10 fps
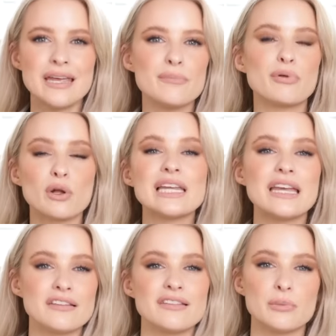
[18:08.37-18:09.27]
it
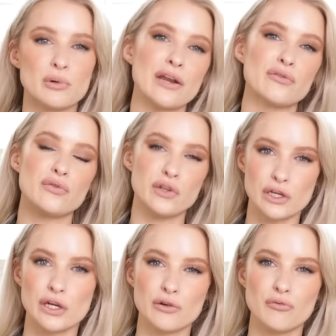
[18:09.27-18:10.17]
probably isn't the brand for
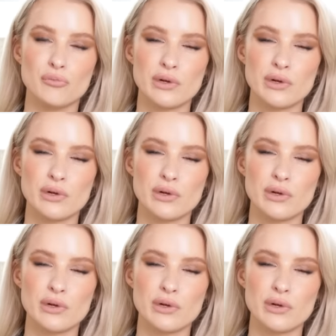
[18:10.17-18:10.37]
you.